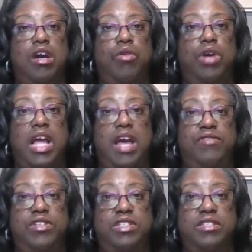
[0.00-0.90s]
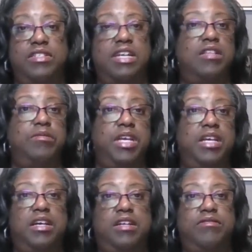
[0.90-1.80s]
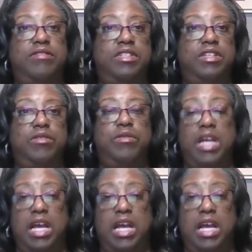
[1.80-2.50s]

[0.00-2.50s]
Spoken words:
or what have you, just tell them, yeah, you know,